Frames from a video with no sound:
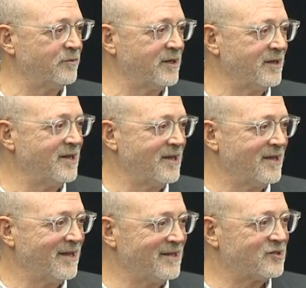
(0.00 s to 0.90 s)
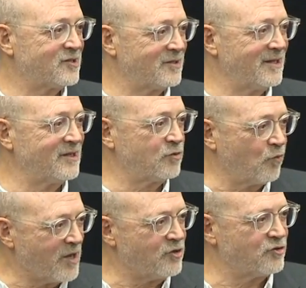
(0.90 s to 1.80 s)
But it's, it's
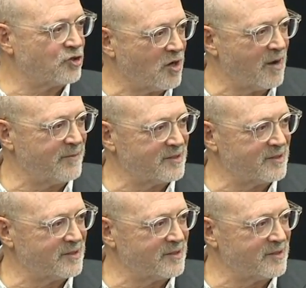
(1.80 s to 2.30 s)
what your job